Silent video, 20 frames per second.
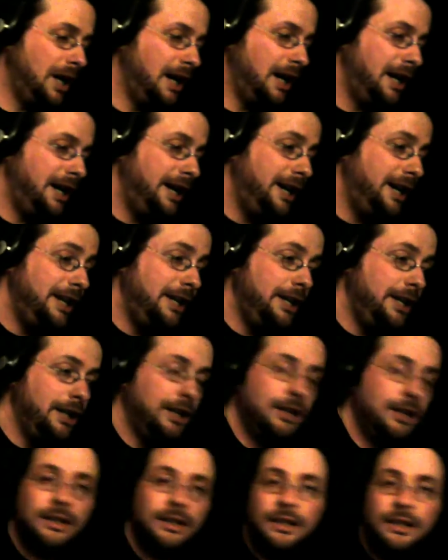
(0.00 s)
I
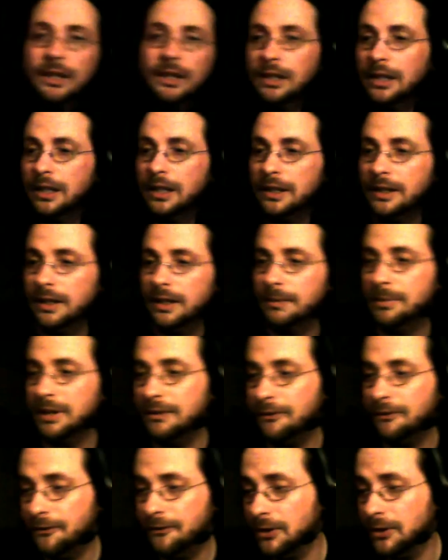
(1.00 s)
did my
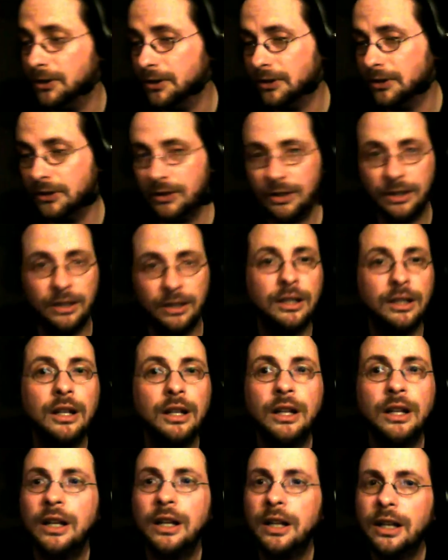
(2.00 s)
first
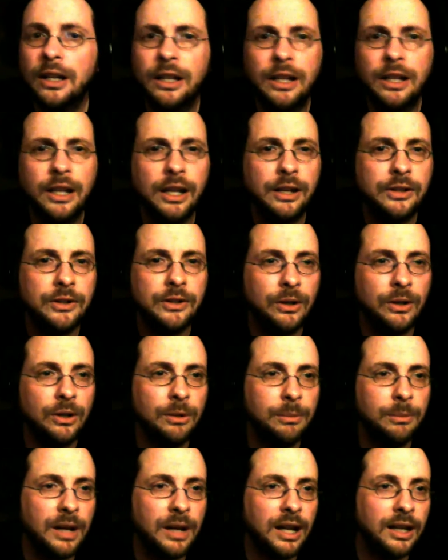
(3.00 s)

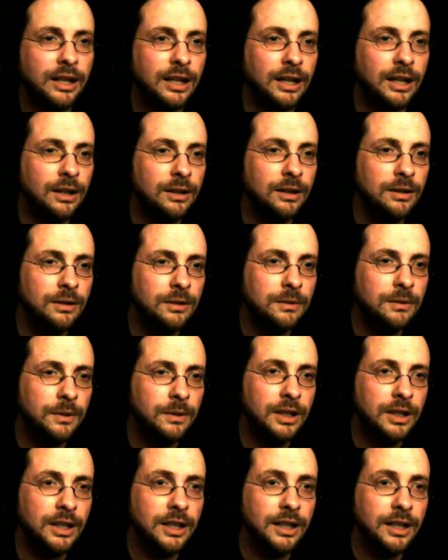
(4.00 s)
Kickstarter backing. What
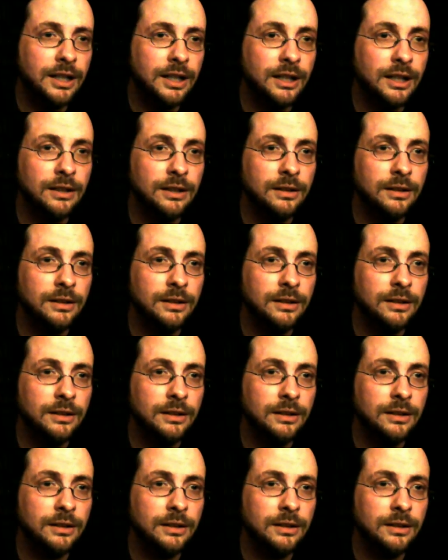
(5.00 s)
did I...